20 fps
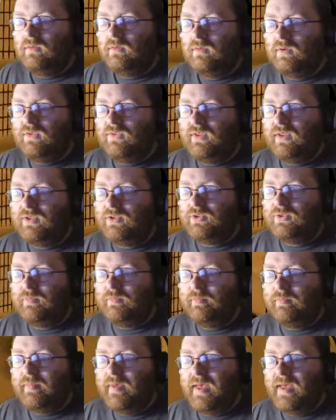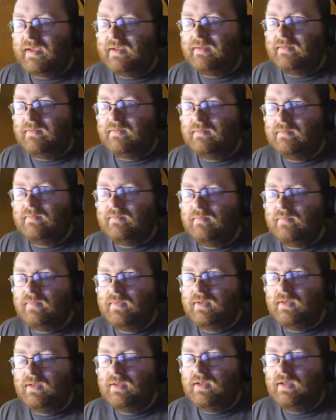Where's the actual bay?
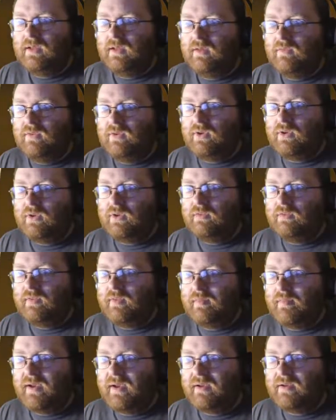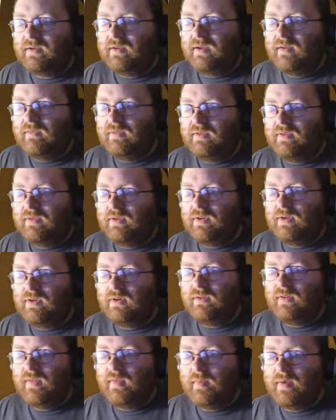Have I got to go around the back? I think I've got to
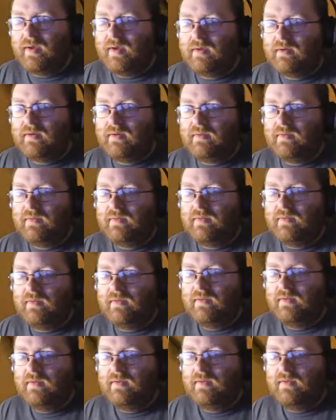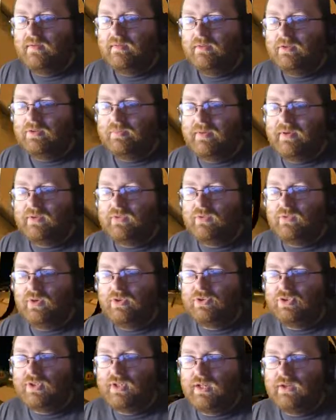go around the back. Which begs the
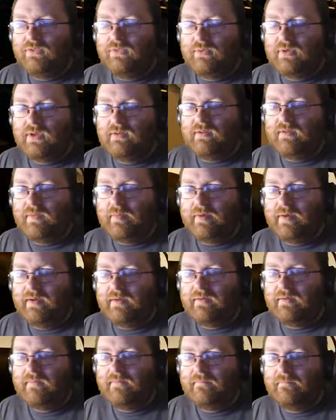question, how do we get around the back?